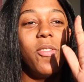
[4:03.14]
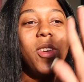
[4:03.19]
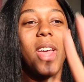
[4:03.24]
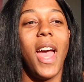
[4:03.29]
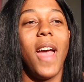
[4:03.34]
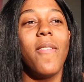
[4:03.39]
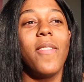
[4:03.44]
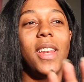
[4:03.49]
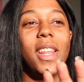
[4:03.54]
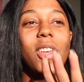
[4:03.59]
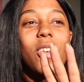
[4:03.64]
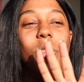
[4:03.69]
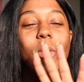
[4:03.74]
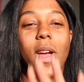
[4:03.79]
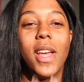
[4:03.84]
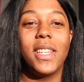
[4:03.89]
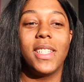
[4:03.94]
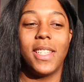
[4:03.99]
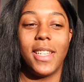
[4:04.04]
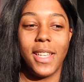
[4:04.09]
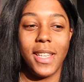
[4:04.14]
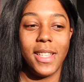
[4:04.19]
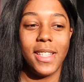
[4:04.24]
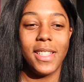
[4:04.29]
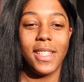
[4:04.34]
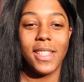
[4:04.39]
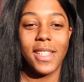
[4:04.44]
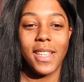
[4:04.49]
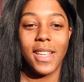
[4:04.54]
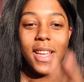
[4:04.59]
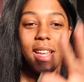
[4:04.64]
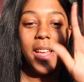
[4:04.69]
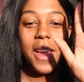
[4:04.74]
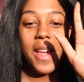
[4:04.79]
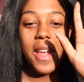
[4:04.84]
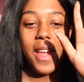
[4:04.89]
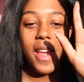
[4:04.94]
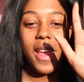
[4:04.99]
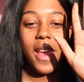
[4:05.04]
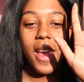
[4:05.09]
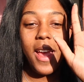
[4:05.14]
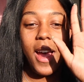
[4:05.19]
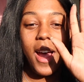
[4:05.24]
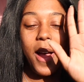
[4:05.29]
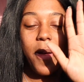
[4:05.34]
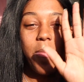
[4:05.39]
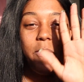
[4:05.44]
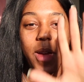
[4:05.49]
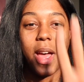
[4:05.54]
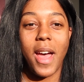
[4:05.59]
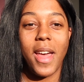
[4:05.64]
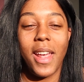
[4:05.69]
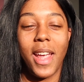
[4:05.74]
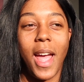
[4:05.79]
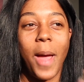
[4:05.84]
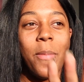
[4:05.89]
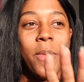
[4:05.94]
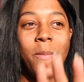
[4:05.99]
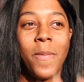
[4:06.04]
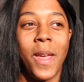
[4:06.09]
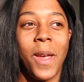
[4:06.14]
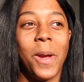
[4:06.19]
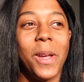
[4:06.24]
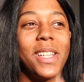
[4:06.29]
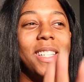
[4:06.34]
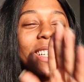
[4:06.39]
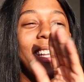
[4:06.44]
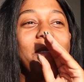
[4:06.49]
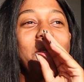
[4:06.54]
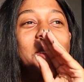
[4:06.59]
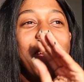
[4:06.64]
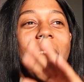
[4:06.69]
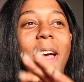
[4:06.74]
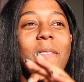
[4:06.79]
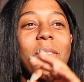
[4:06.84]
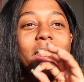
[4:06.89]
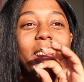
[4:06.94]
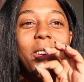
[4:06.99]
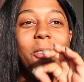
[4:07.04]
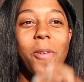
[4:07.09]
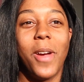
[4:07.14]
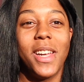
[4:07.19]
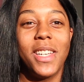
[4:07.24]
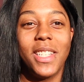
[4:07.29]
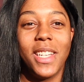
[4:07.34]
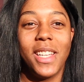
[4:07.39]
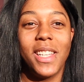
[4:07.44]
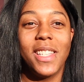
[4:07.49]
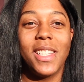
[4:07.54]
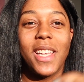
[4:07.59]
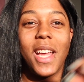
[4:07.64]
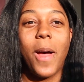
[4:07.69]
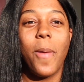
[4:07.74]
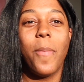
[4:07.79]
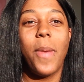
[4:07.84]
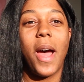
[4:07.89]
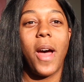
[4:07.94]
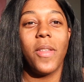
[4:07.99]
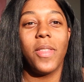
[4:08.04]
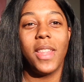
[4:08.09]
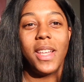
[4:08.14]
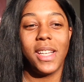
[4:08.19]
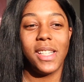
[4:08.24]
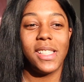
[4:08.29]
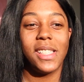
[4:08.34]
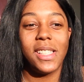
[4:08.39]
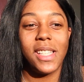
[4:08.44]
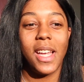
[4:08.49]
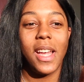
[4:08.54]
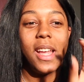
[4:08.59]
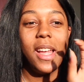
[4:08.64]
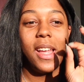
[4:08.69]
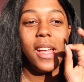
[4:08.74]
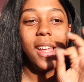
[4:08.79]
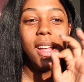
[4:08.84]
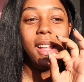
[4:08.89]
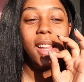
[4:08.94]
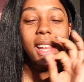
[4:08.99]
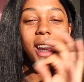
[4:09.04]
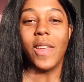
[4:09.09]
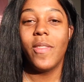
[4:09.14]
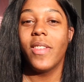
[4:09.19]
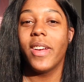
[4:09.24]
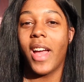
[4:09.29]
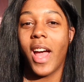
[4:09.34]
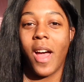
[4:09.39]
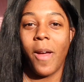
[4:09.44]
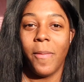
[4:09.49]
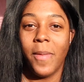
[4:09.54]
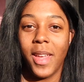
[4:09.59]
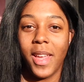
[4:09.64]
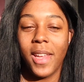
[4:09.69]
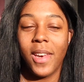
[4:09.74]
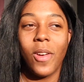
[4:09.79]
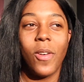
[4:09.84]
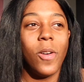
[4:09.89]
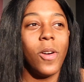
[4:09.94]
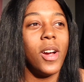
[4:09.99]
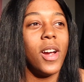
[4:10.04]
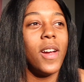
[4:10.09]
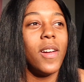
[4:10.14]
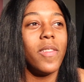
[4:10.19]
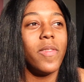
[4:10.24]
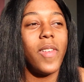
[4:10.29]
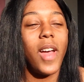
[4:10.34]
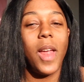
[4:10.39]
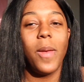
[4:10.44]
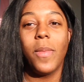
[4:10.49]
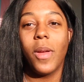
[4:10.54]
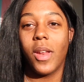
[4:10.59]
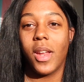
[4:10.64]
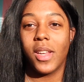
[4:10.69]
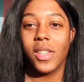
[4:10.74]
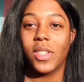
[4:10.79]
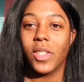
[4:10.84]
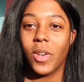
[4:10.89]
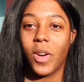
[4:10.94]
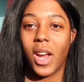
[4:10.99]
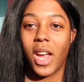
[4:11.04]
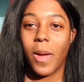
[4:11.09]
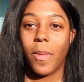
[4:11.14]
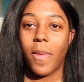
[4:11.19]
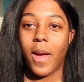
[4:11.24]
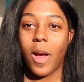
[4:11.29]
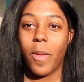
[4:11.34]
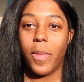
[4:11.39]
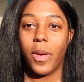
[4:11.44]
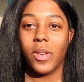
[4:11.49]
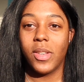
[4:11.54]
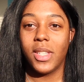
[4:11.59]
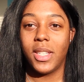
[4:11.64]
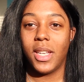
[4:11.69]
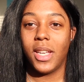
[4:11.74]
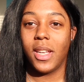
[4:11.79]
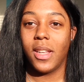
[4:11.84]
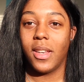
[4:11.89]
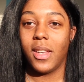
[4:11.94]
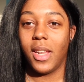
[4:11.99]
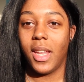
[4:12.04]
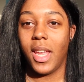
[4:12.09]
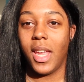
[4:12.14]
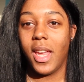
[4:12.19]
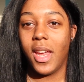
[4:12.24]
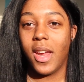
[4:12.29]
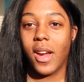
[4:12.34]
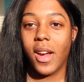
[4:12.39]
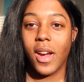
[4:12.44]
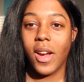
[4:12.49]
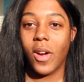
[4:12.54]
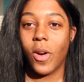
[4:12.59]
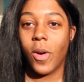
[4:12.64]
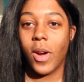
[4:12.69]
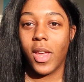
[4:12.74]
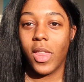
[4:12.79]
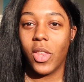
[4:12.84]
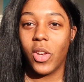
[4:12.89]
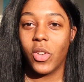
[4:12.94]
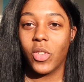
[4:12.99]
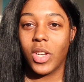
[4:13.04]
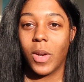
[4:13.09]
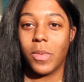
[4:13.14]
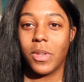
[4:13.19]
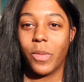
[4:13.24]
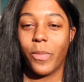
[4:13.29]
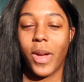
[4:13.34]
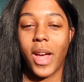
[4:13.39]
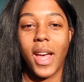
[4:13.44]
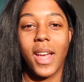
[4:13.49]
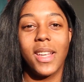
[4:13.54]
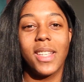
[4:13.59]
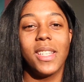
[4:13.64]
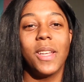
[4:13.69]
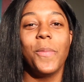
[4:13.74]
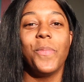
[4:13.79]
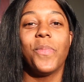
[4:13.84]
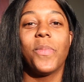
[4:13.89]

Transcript: you have any questions about it, I'm embarrassed. If you have any questions about this, leave a comment or find me on Instagram. I'll post it here or in the description box,